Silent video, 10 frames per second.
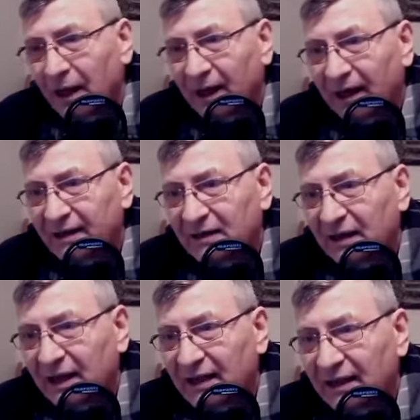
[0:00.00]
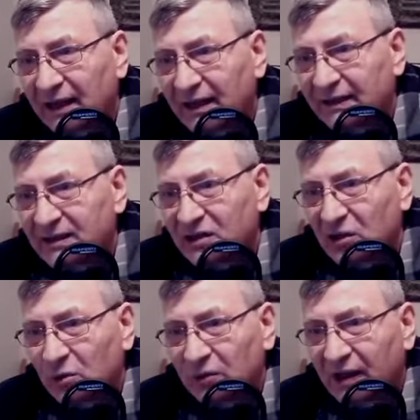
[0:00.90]
And let, let, let us
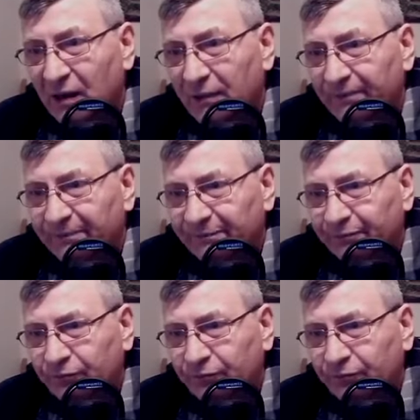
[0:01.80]
go down.